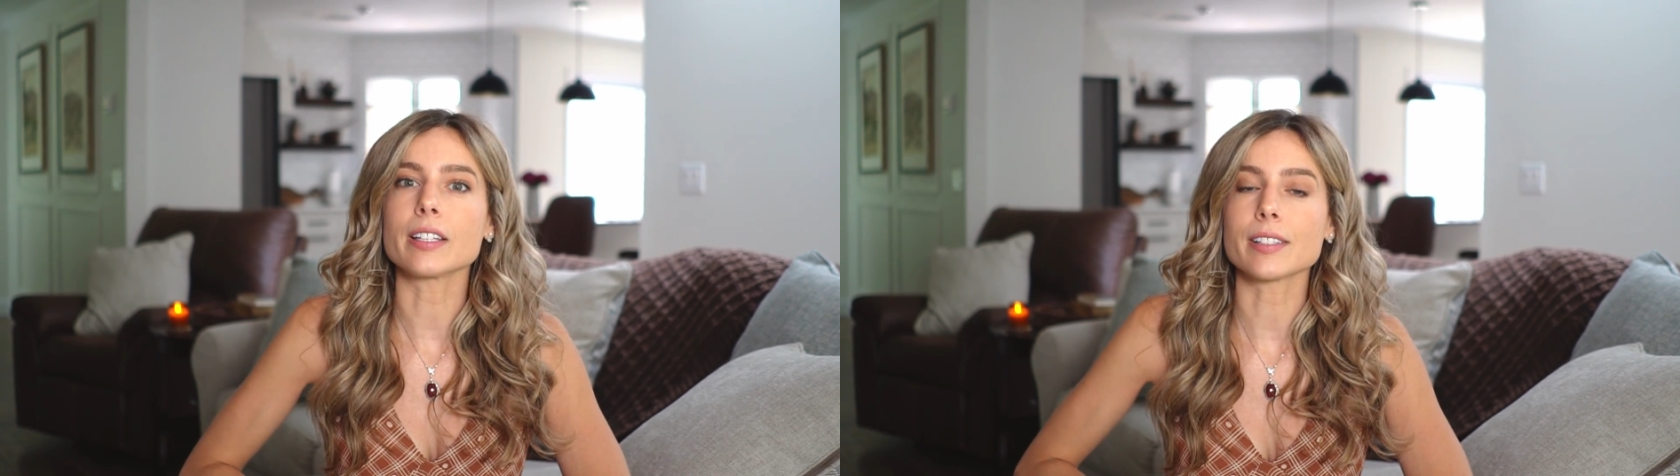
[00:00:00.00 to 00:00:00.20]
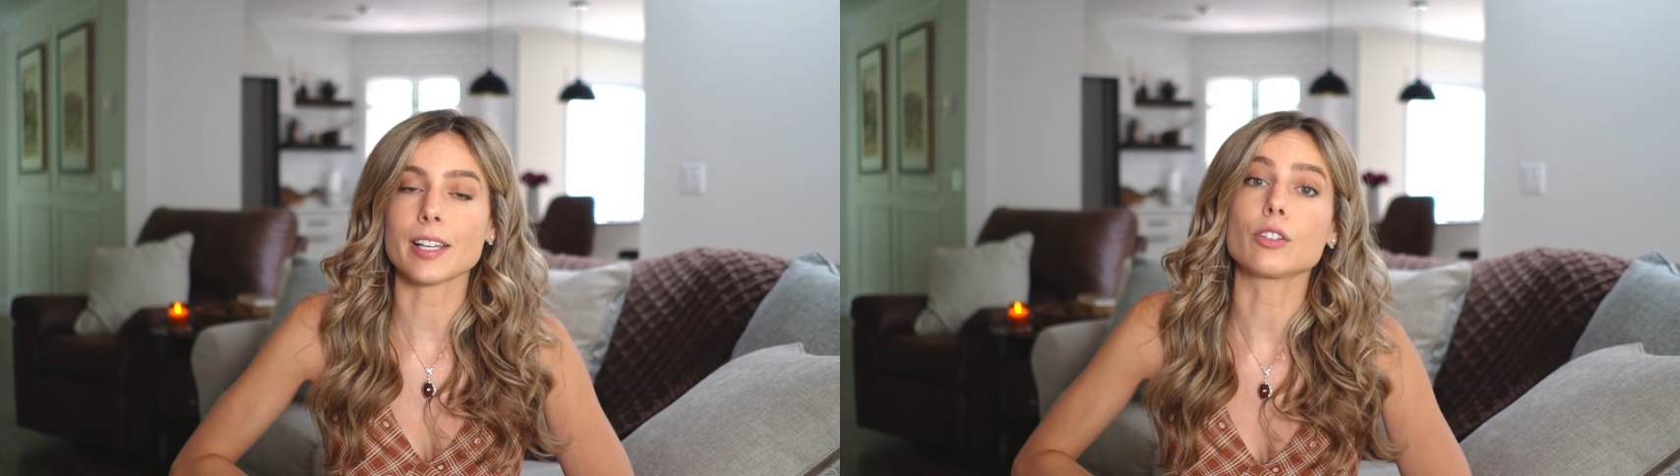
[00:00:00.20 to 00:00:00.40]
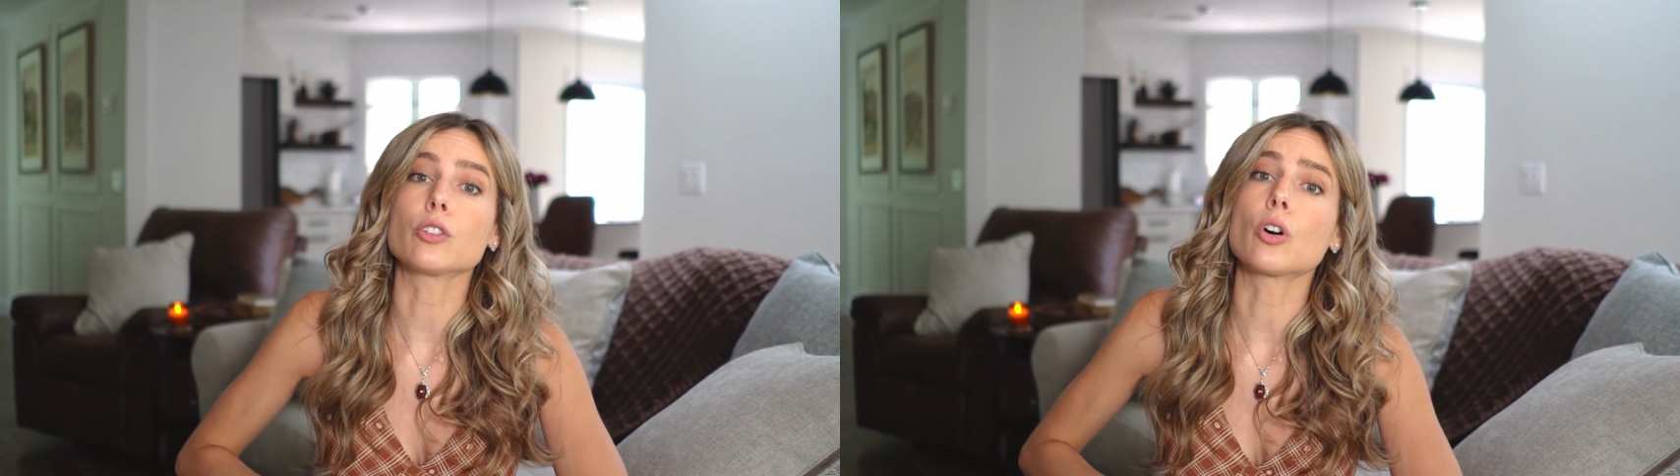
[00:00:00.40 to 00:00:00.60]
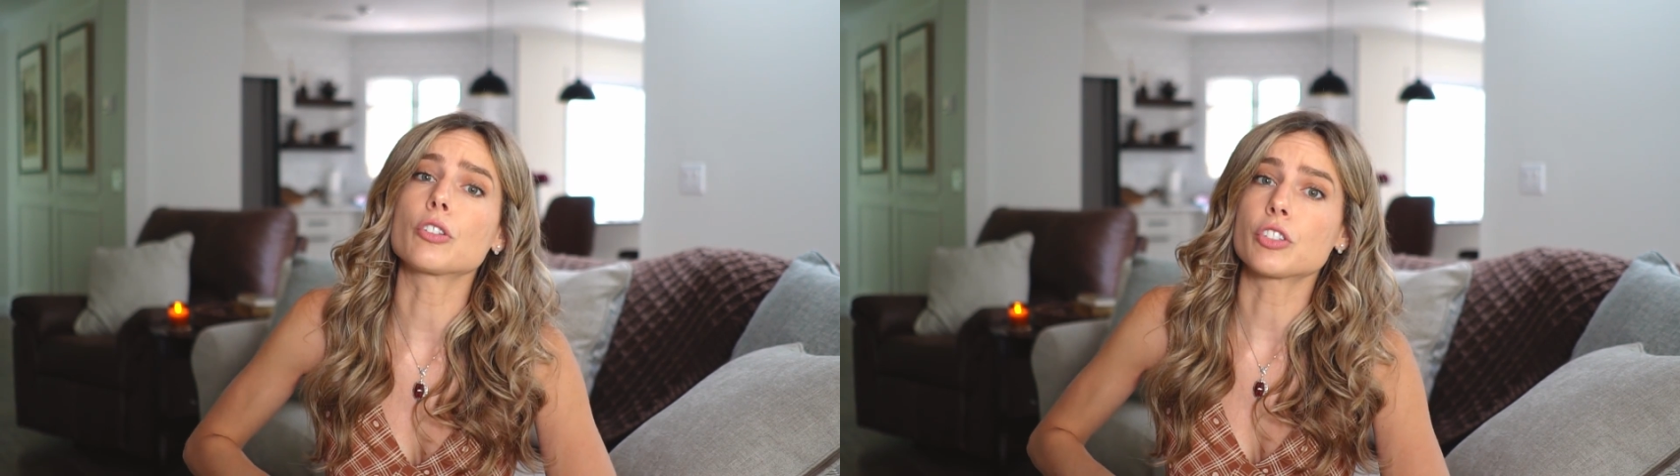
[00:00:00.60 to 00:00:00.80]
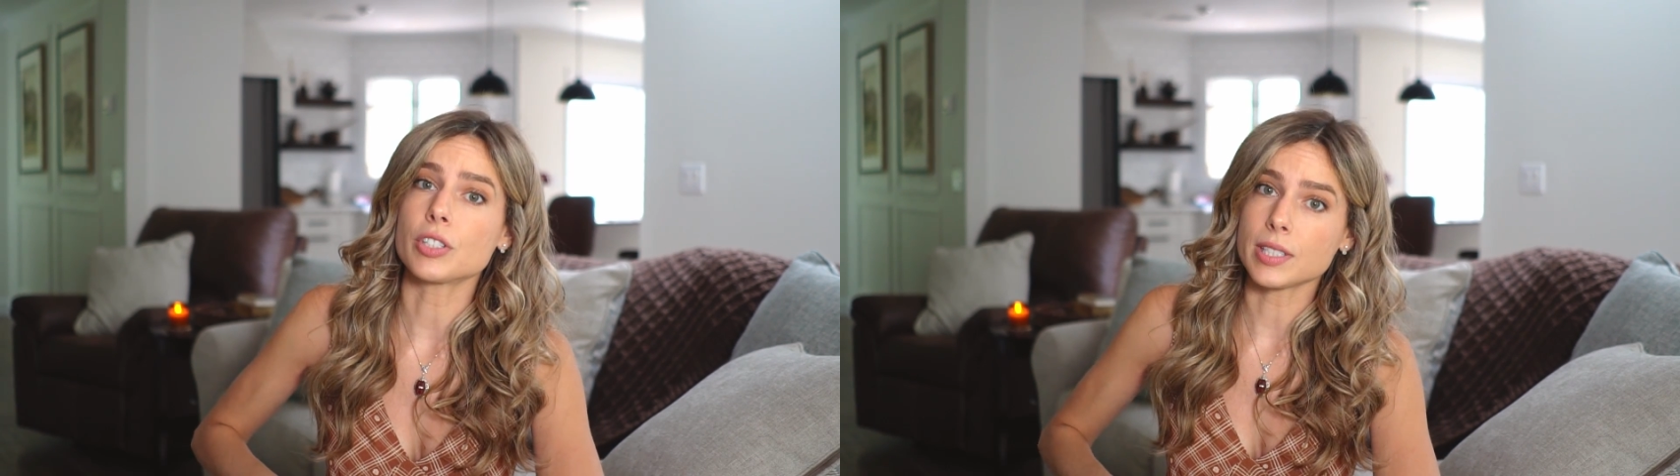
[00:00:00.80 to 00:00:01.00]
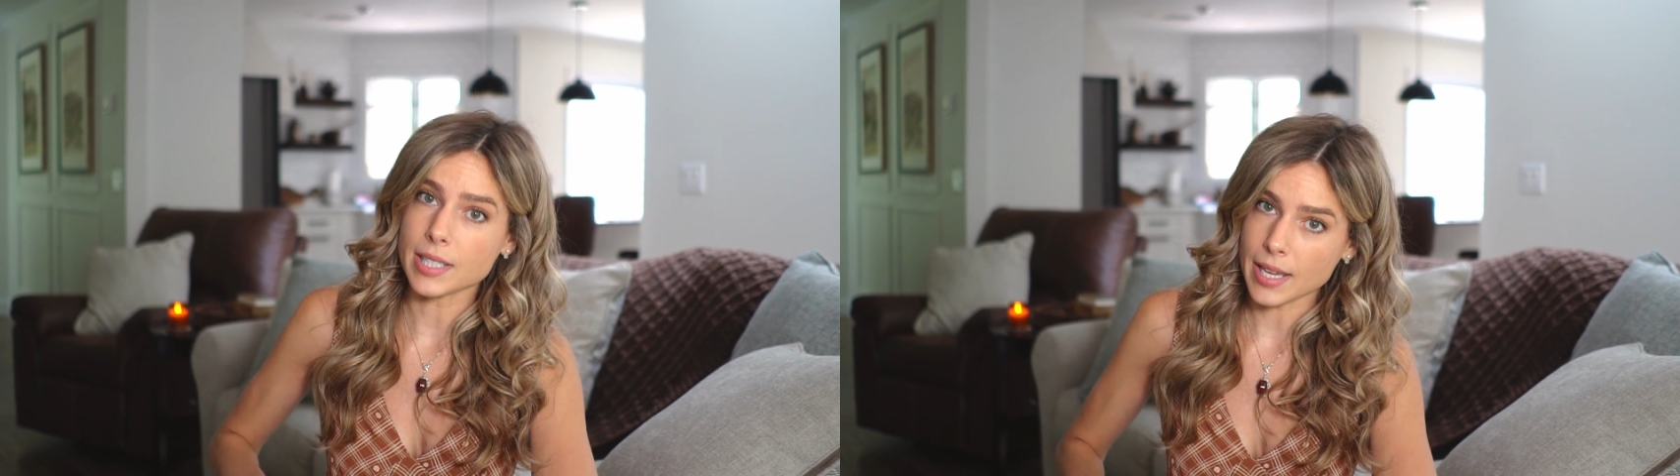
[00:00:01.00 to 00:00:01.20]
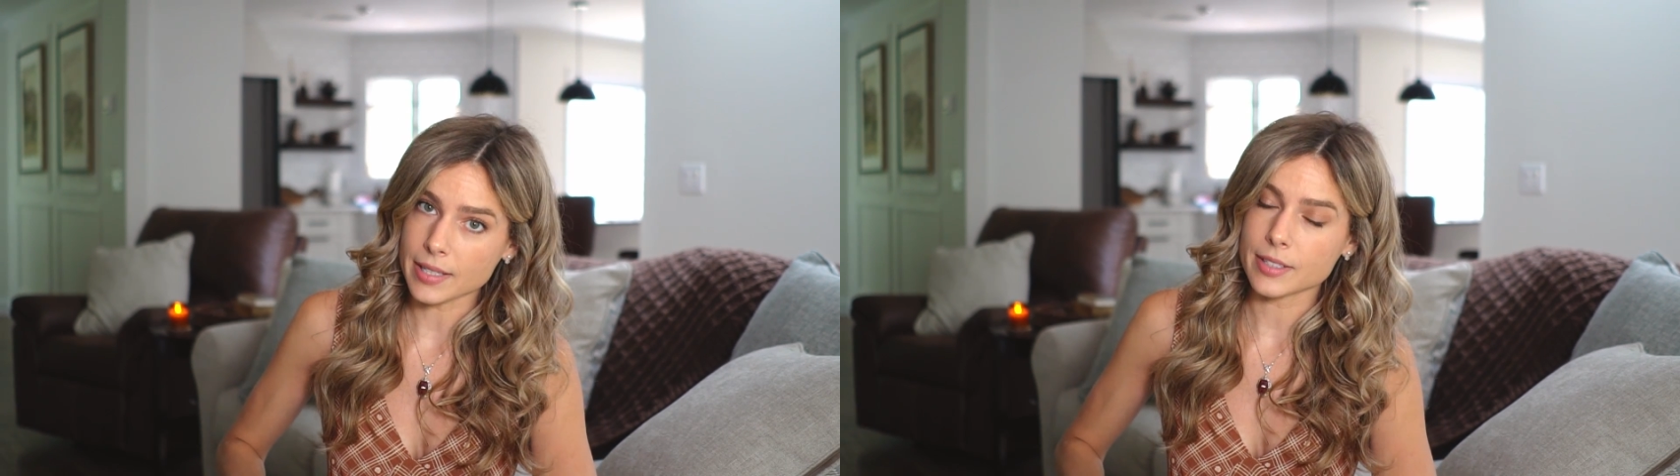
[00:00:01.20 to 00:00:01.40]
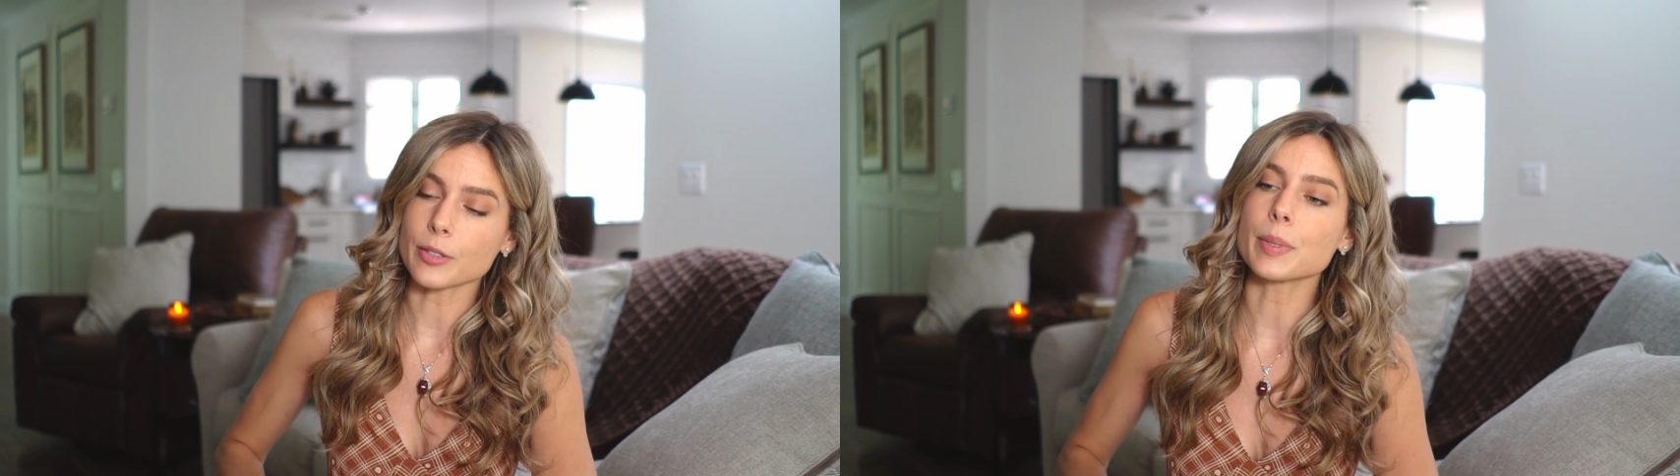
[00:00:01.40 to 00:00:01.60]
is a launch date.